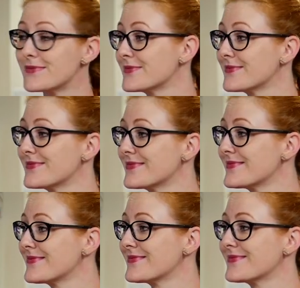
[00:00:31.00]

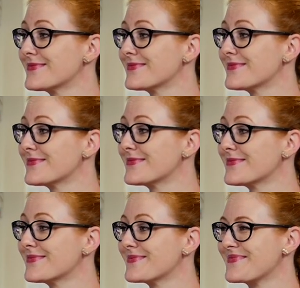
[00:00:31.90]

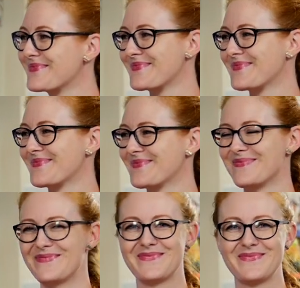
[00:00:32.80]

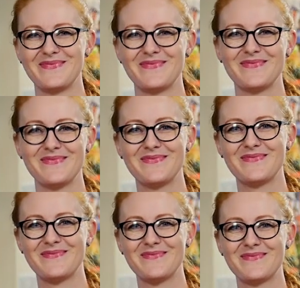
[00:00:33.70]

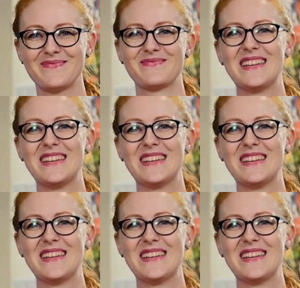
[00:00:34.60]
(silent)